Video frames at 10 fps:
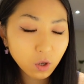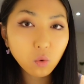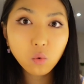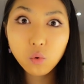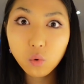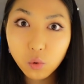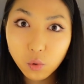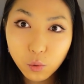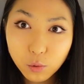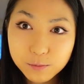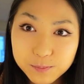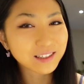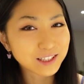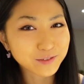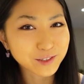Ooh,
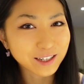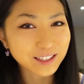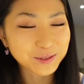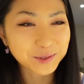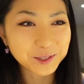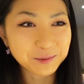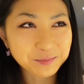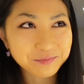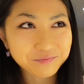this is very nice as well.